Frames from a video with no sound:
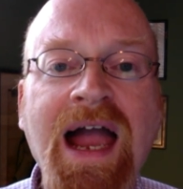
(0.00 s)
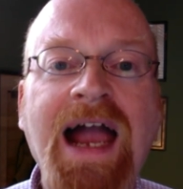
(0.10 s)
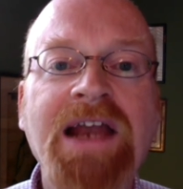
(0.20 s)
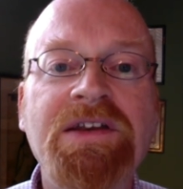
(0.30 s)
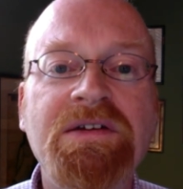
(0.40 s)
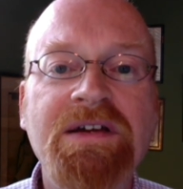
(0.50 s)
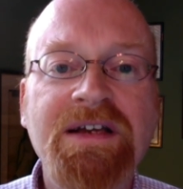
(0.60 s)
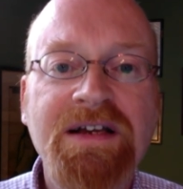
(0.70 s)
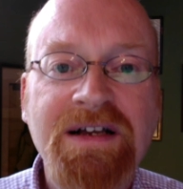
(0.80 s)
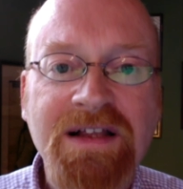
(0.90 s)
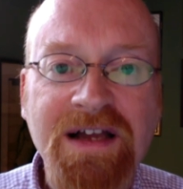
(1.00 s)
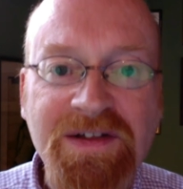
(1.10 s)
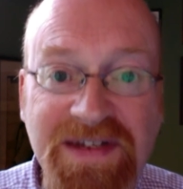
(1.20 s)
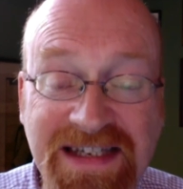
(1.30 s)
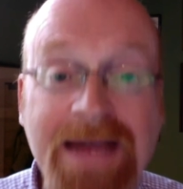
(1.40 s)
And
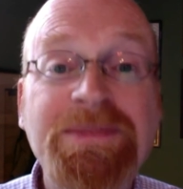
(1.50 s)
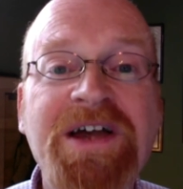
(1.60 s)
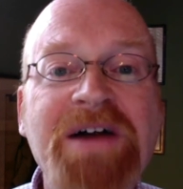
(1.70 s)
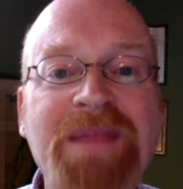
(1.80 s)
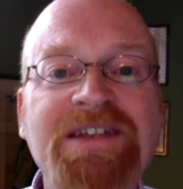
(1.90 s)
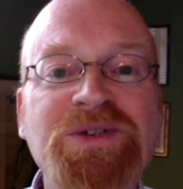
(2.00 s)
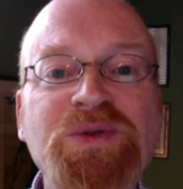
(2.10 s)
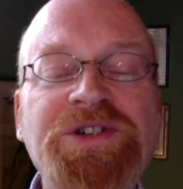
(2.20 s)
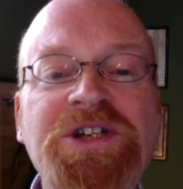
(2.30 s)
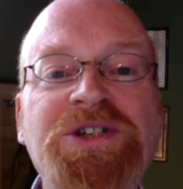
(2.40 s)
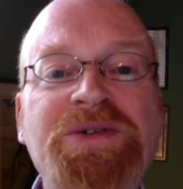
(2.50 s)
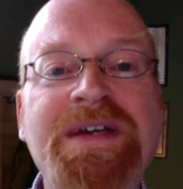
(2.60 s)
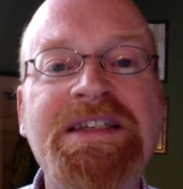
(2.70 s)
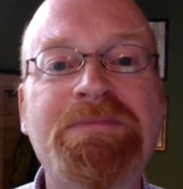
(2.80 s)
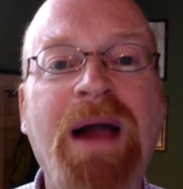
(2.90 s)
at the same time, that's also to
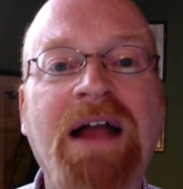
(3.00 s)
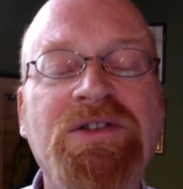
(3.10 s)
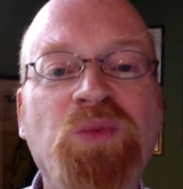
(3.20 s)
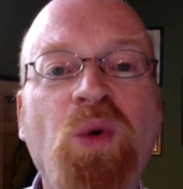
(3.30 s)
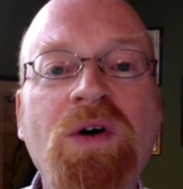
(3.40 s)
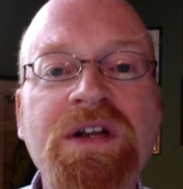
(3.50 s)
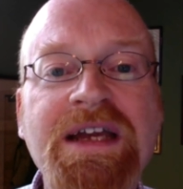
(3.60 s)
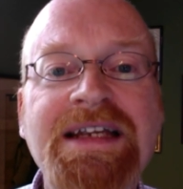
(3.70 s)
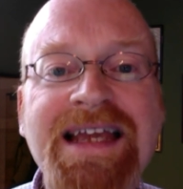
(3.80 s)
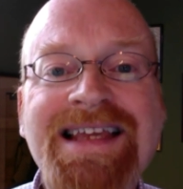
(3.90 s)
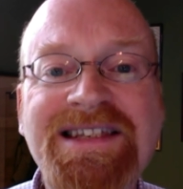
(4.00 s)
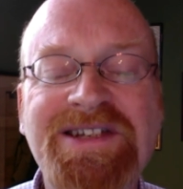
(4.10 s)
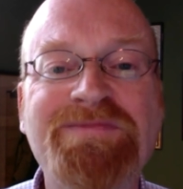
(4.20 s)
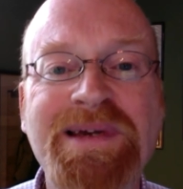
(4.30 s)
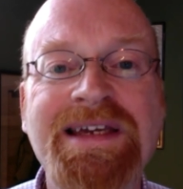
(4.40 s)
expand what it is
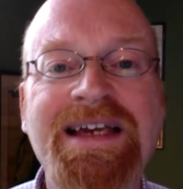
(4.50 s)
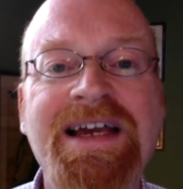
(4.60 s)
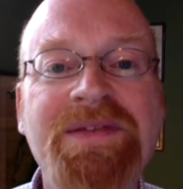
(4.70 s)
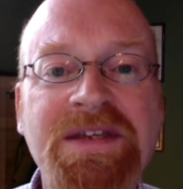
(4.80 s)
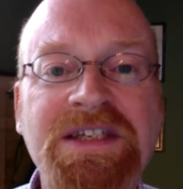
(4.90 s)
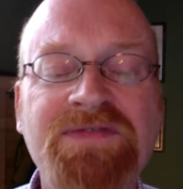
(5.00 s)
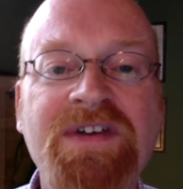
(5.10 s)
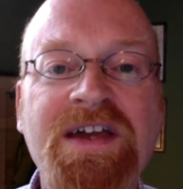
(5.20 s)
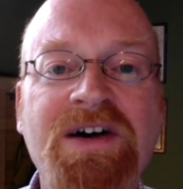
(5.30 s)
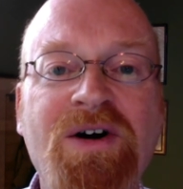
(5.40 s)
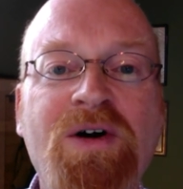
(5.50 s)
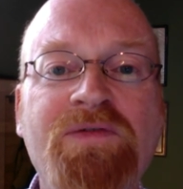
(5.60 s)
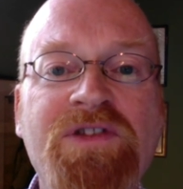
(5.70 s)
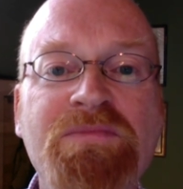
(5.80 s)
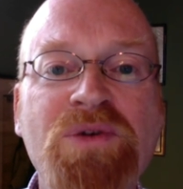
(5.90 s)
to be in the sphere of
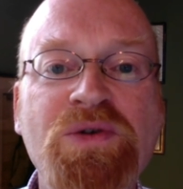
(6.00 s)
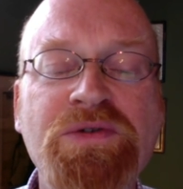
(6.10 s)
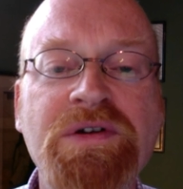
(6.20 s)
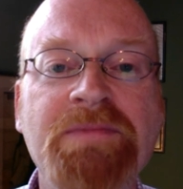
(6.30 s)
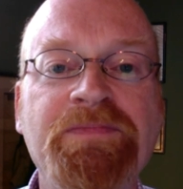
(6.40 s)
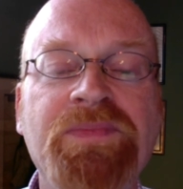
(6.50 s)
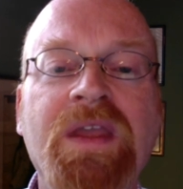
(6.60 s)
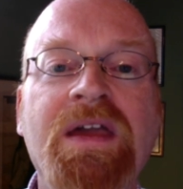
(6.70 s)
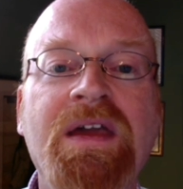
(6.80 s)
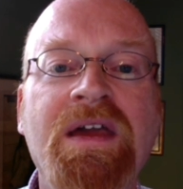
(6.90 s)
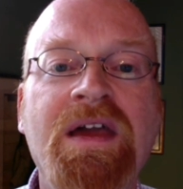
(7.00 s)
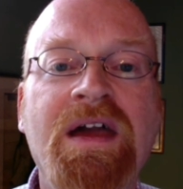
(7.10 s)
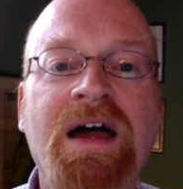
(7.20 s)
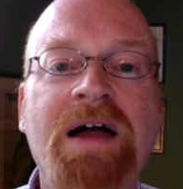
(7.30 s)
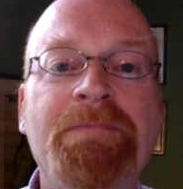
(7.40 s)
the moon.
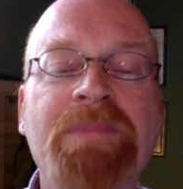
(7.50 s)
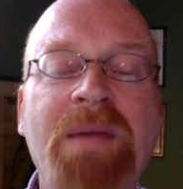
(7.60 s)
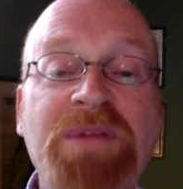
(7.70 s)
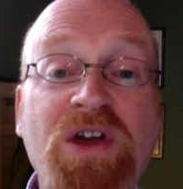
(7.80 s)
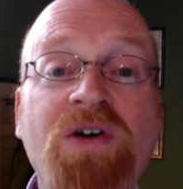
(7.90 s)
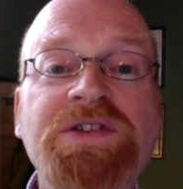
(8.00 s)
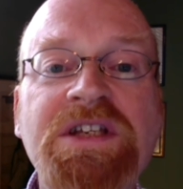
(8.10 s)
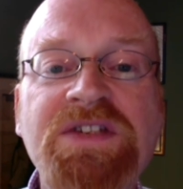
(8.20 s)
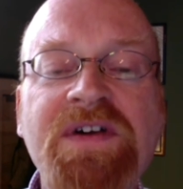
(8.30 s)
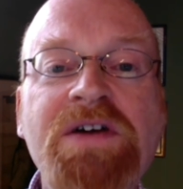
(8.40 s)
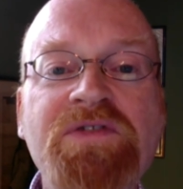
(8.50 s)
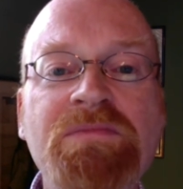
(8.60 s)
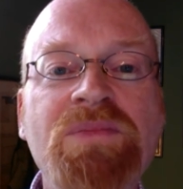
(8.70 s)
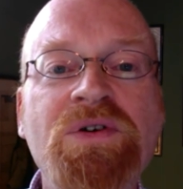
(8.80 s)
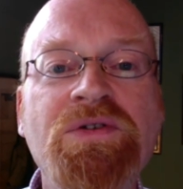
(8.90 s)
Because the sphere of the
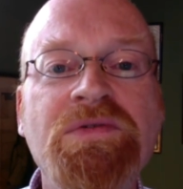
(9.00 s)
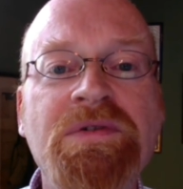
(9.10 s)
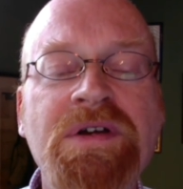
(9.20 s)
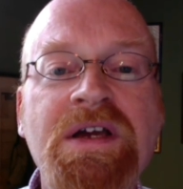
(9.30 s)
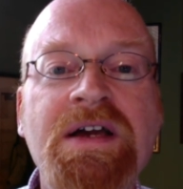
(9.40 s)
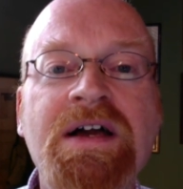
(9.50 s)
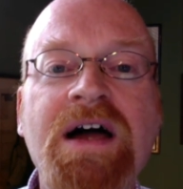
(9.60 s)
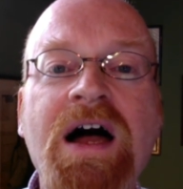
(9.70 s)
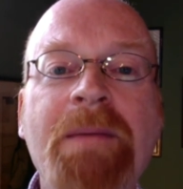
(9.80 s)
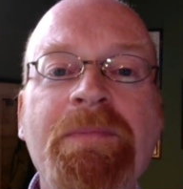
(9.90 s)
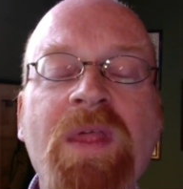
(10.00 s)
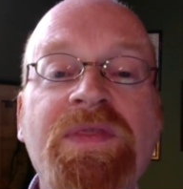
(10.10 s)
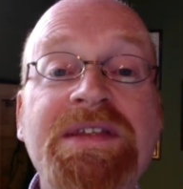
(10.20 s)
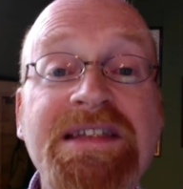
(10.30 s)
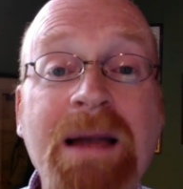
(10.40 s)
moon,
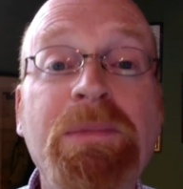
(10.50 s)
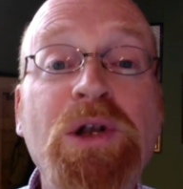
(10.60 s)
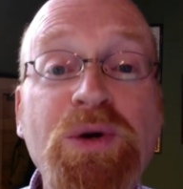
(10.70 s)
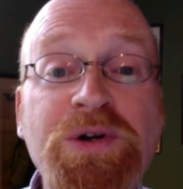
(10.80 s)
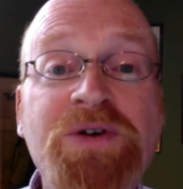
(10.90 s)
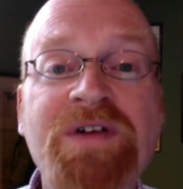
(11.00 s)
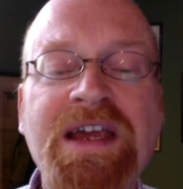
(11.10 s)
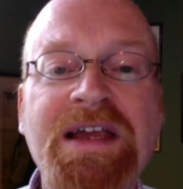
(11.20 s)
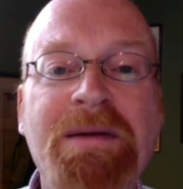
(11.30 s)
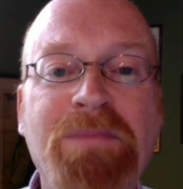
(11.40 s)
the sublunary